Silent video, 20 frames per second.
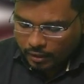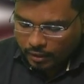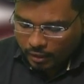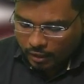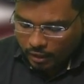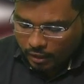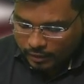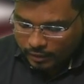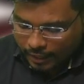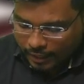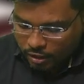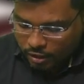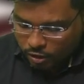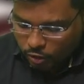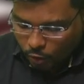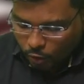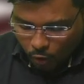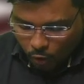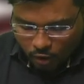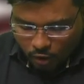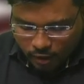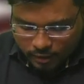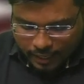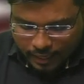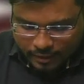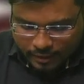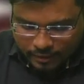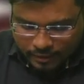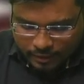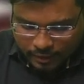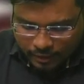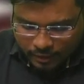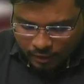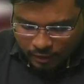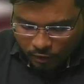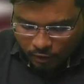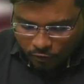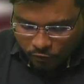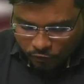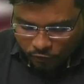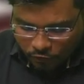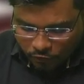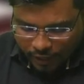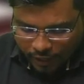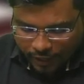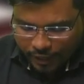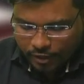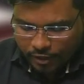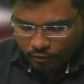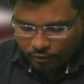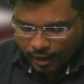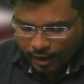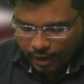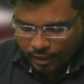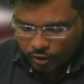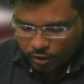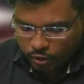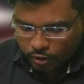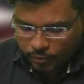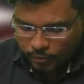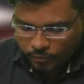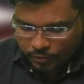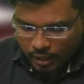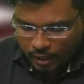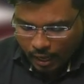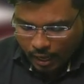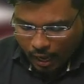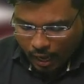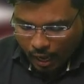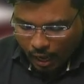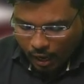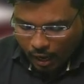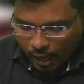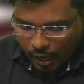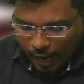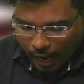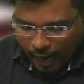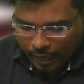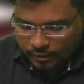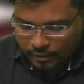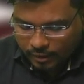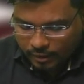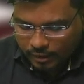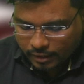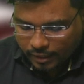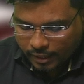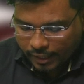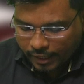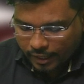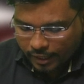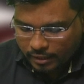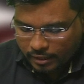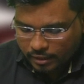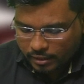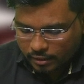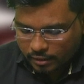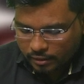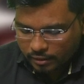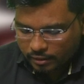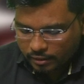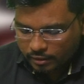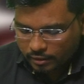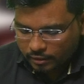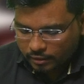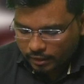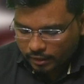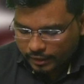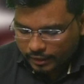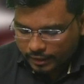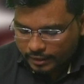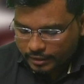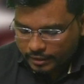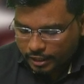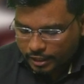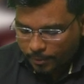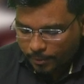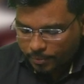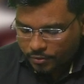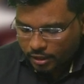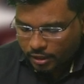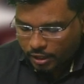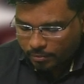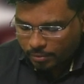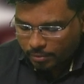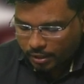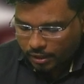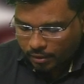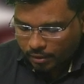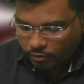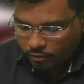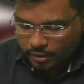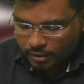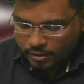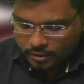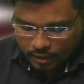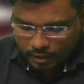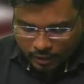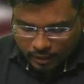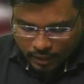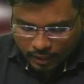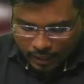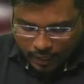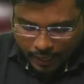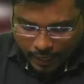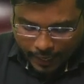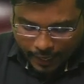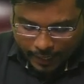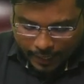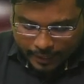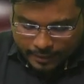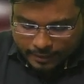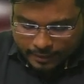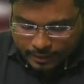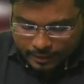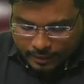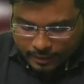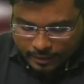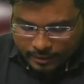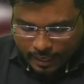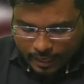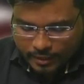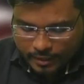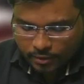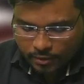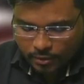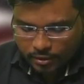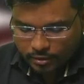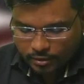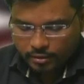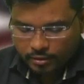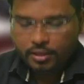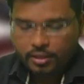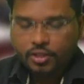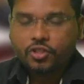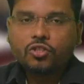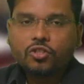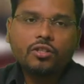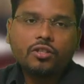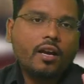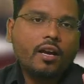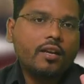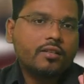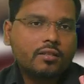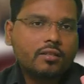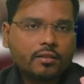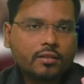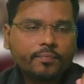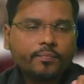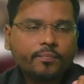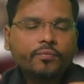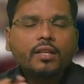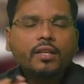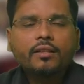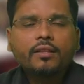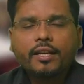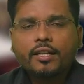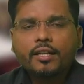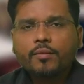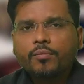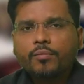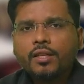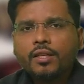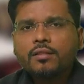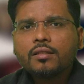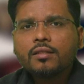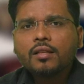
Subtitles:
that is lower than the fair value at the date the inception become what, sir? Exercisable, such that means